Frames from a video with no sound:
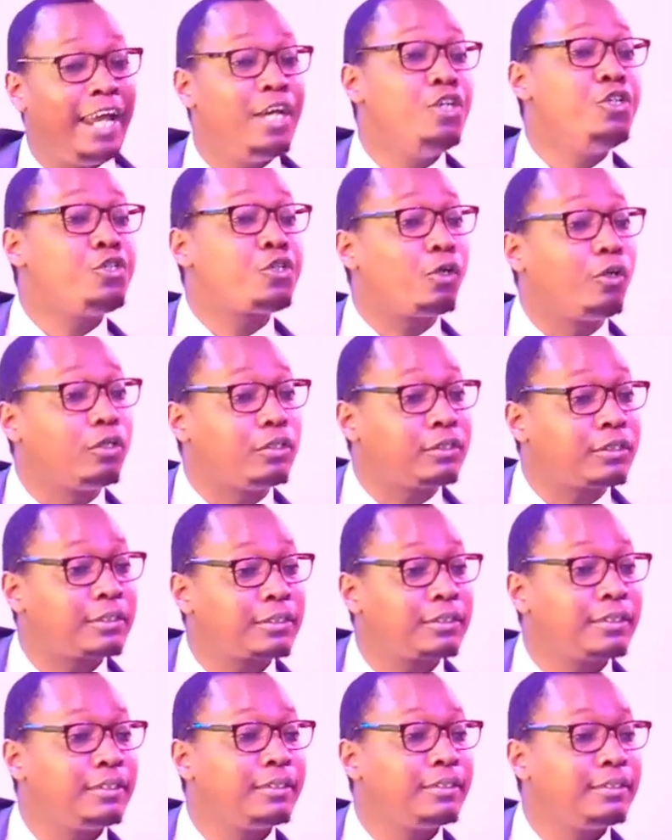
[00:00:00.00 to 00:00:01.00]
angels
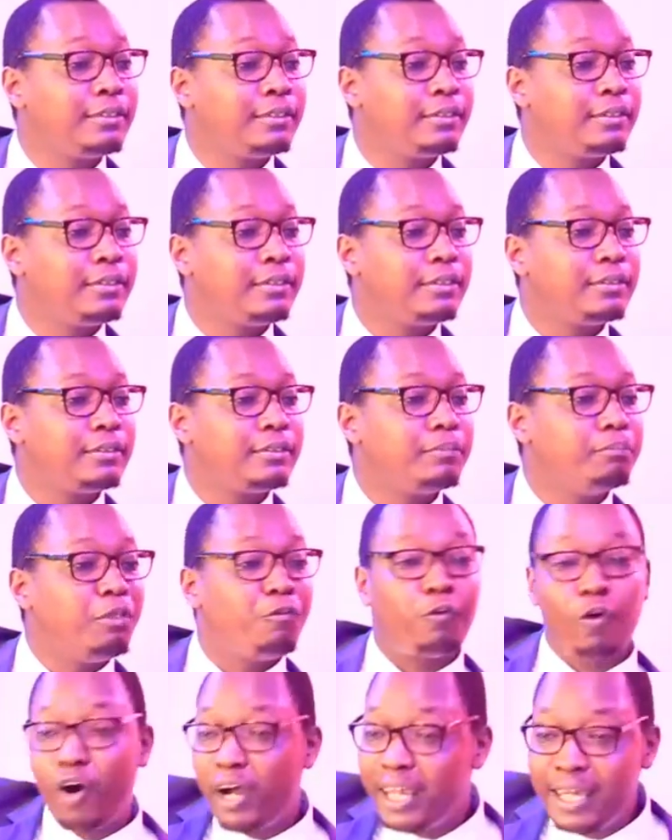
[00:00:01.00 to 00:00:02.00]

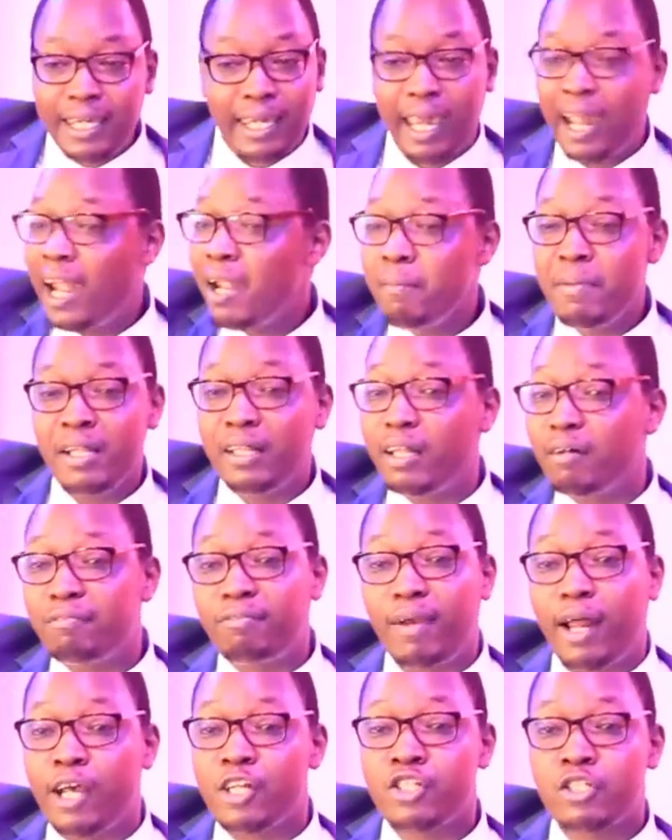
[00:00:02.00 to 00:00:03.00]
before He came in the
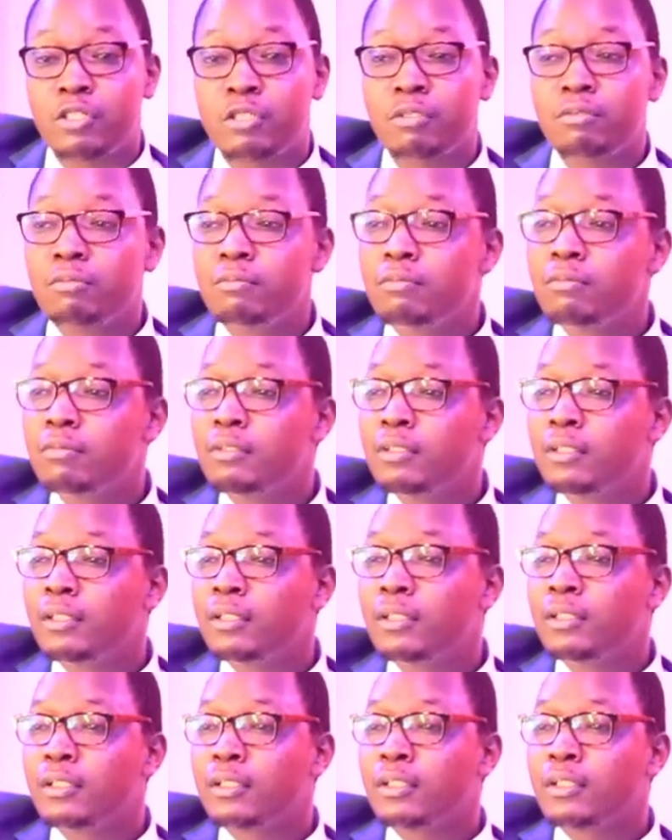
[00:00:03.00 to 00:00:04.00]
flesh.
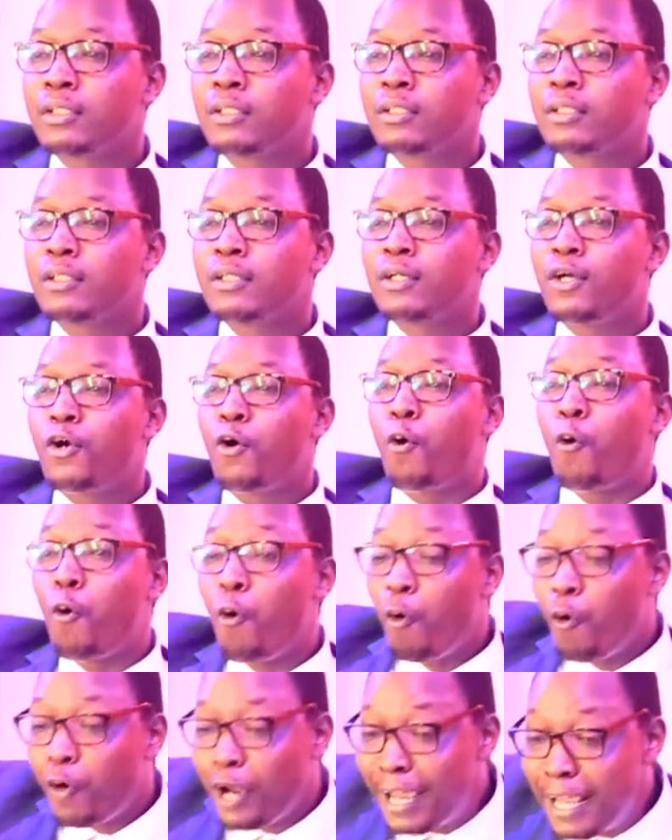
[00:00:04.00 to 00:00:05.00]

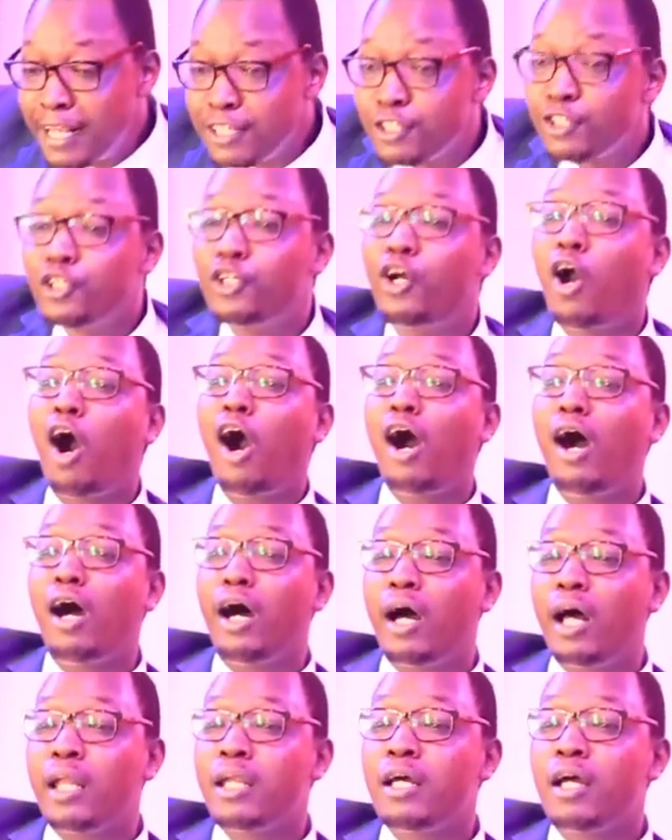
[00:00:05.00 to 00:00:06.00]
Who is
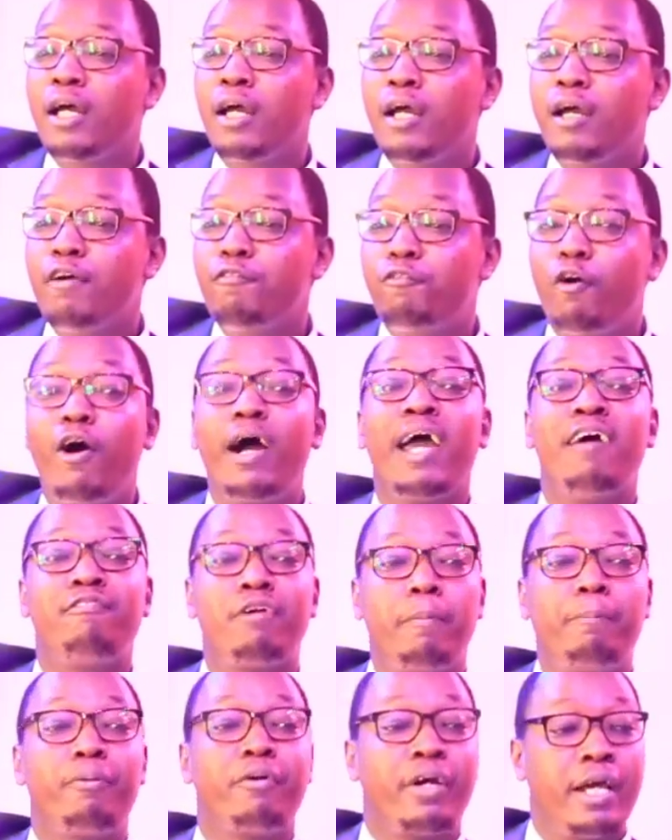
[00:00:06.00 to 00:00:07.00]
God
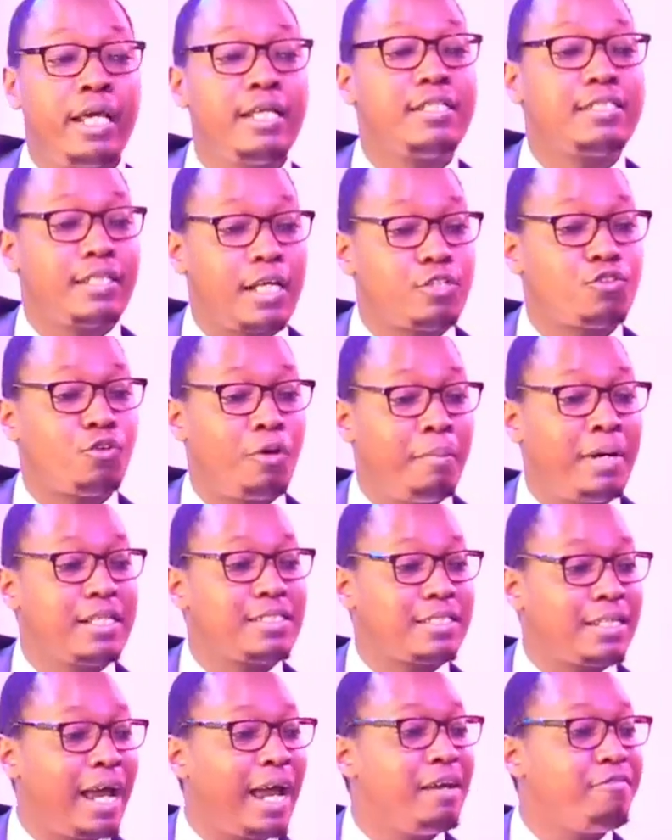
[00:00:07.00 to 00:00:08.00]
forever praised, as
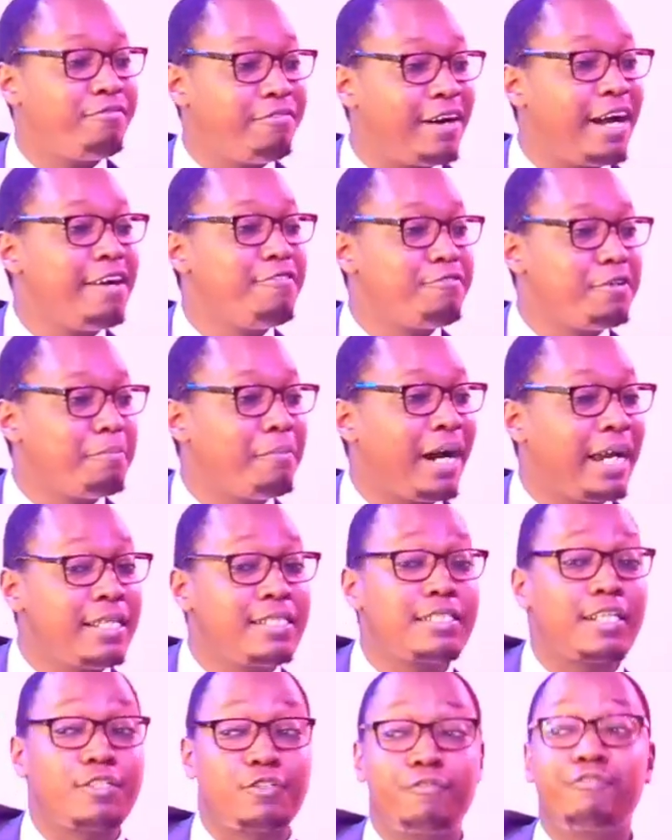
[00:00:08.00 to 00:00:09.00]
Romans 9 5
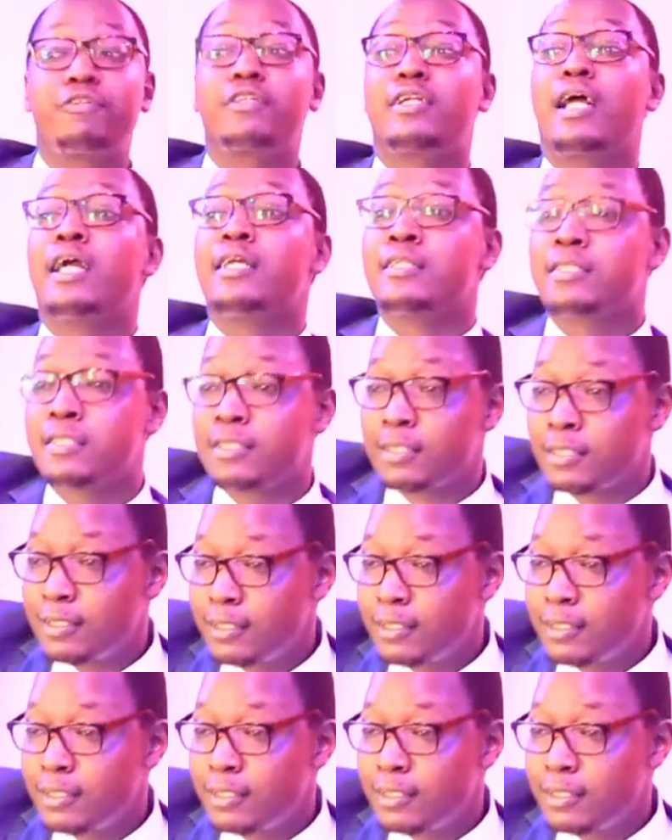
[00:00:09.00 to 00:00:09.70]
reminds us of Christ.